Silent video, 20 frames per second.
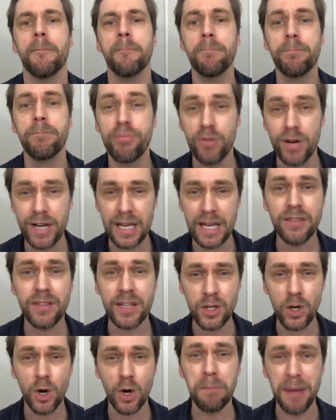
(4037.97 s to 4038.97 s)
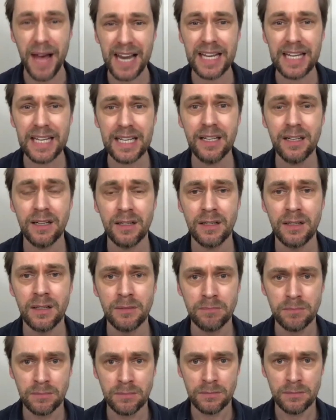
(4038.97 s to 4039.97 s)
Breathe in your belly.
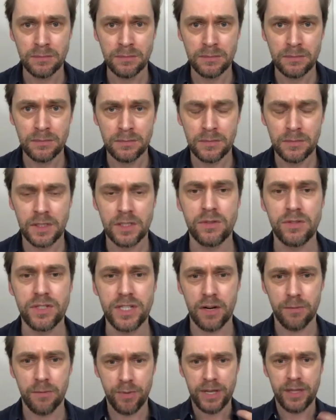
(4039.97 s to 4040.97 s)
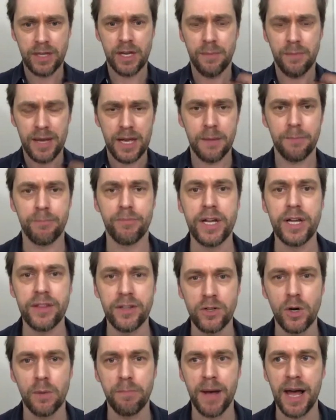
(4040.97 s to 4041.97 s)
So instead of breathing up here, breathe in
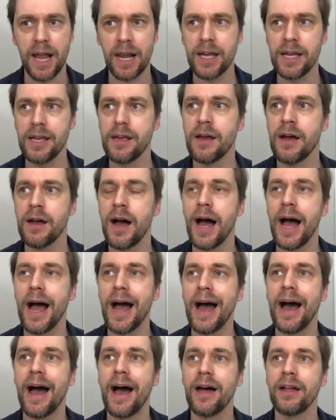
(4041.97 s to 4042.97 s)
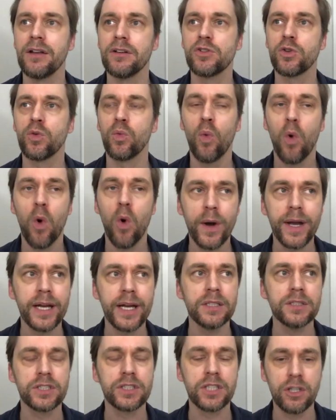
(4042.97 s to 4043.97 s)
your belly and walk
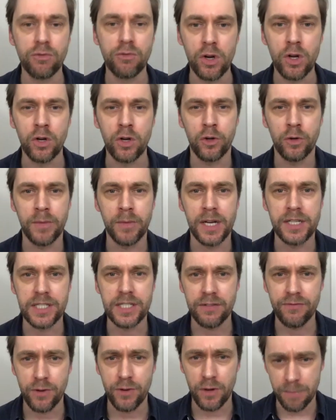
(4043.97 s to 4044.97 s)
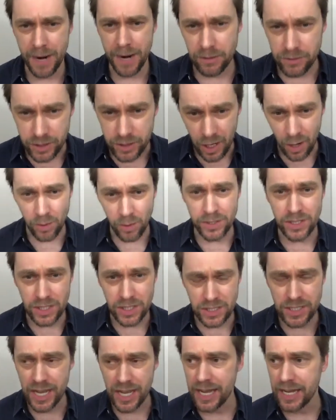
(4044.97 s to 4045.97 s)
into the room as if you're about to go on
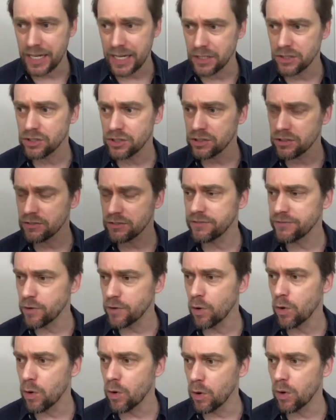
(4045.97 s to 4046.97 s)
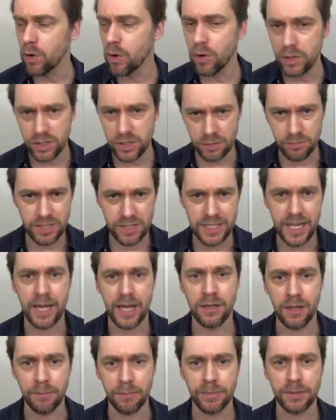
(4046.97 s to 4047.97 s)
stage for some
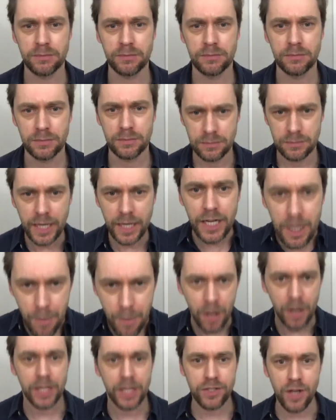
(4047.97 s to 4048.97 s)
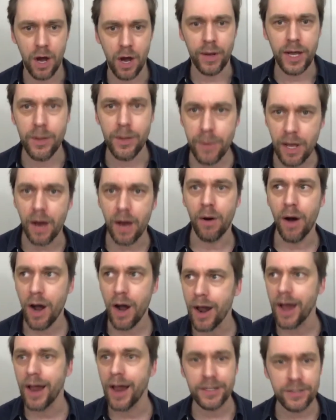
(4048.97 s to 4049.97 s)
stand-up. Like, come on, let's go, here we go. All
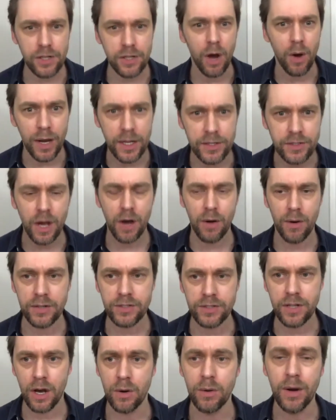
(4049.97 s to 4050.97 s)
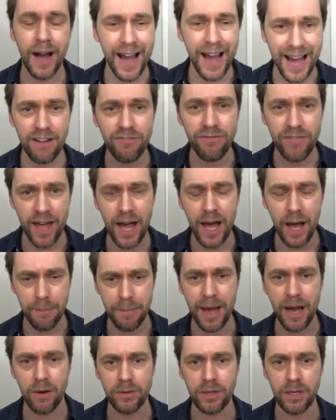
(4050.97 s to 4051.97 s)
right, let's go, let's go, let's go. Have that
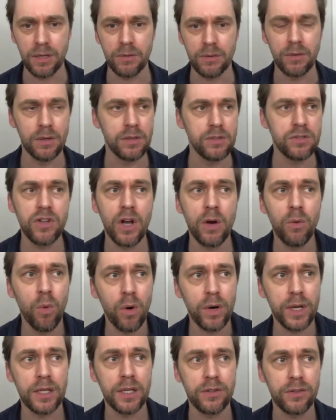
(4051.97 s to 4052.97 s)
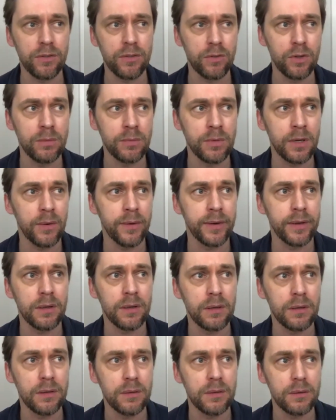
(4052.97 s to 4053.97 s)
about you. Don't walk into the room going,
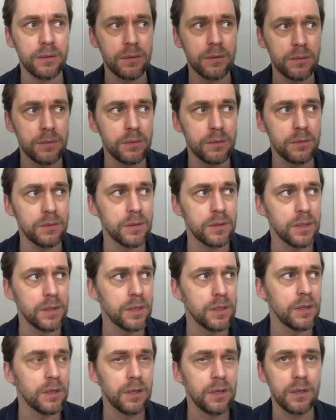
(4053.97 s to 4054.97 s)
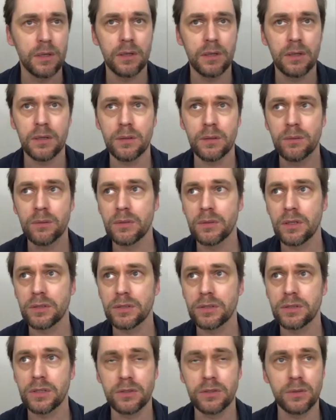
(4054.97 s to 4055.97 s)
oh
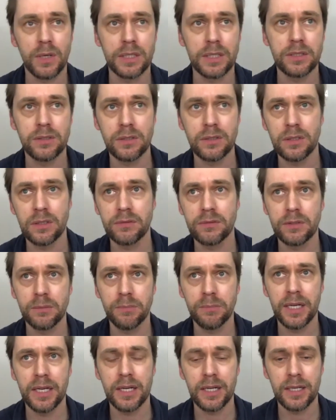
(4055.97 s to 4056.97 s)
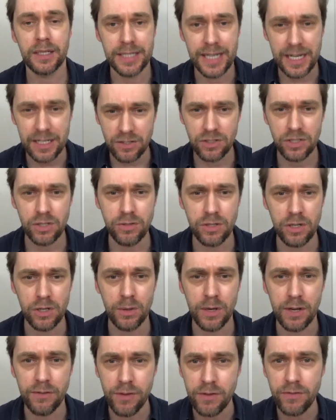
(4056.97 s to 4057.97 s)
gosh, do I deserve to be here? Yes, you do.
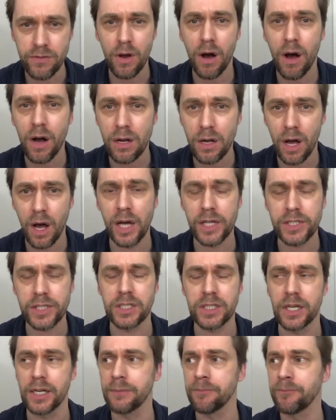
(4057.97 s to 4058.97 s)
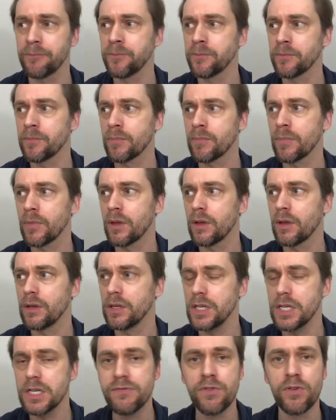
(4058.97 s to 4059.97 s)
If you've got a casting,
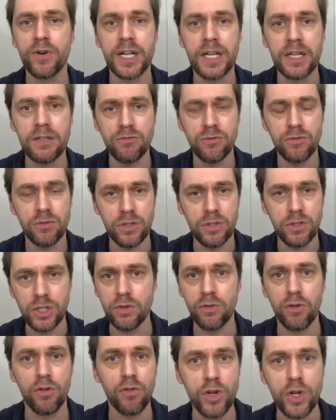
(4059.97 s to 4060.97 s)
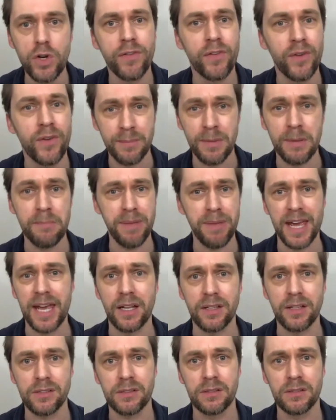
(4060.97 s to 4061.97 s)
you've already been
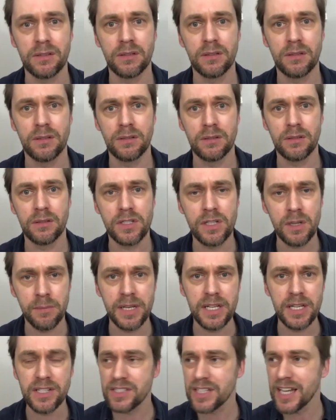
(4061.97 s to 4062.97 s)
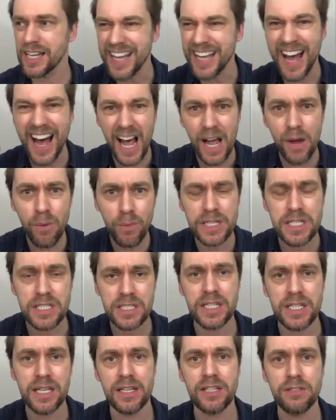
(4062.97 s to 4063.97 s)
picked. Somebody has said, I want to
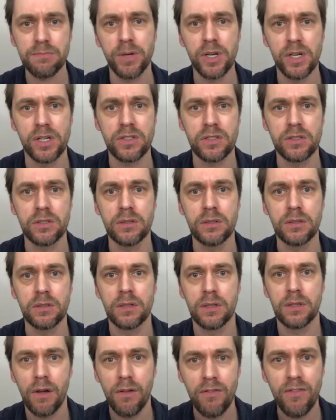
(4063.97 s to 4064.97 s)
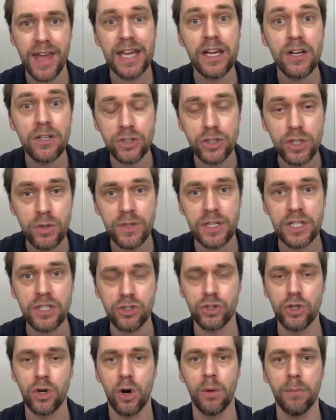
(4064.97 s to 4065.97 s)
see this person. They could do this
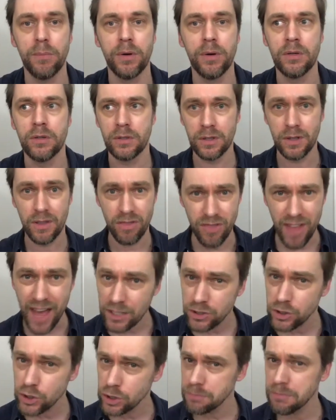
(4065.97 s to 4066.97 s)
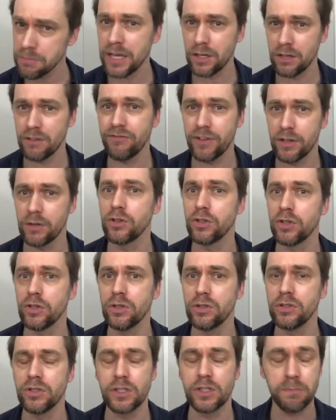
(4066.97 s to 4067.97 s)
job. That should make you feel
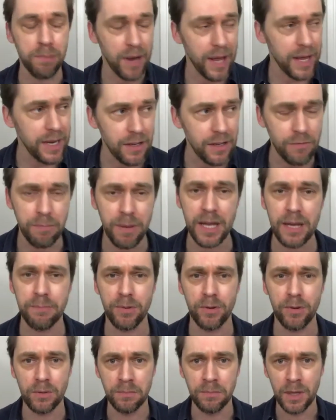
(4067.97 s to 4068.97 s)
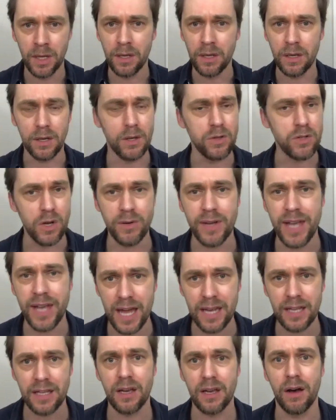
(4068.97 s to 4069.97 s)
good. There's plenty of people who don't get
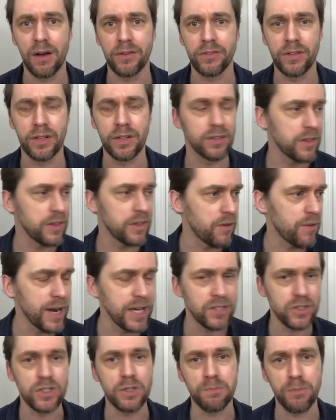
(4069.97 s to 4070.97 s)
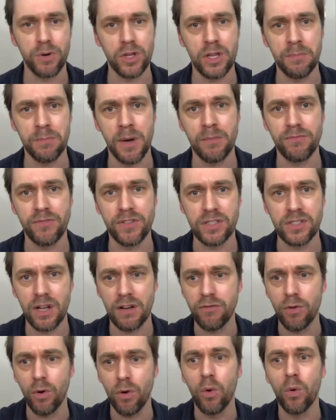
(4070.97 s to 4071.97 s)
any castings and their agents put them up for stuff
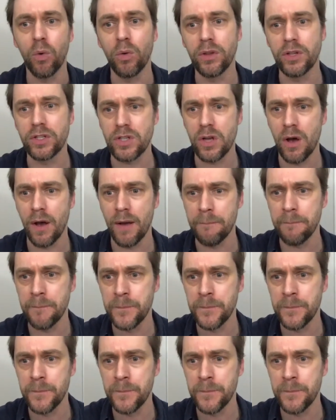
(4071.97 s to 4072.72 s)
all the time.